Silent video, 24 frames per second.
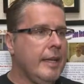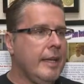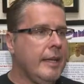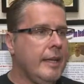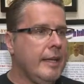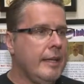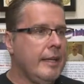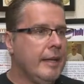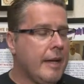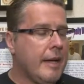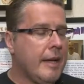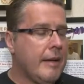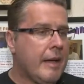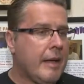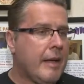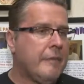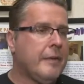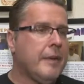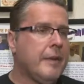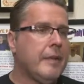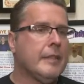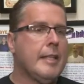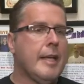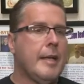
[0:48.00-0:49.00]
And I, I,
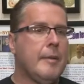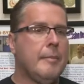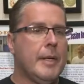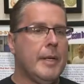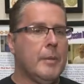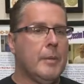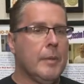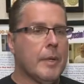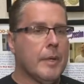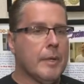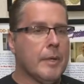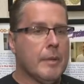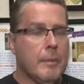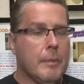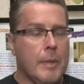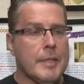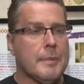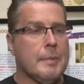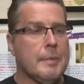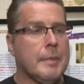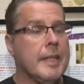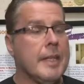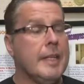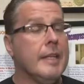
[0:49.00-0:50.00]
felt that my work
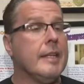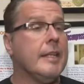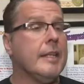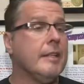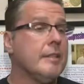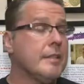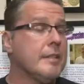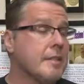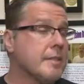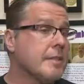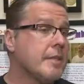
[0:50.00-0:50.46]
was beginning to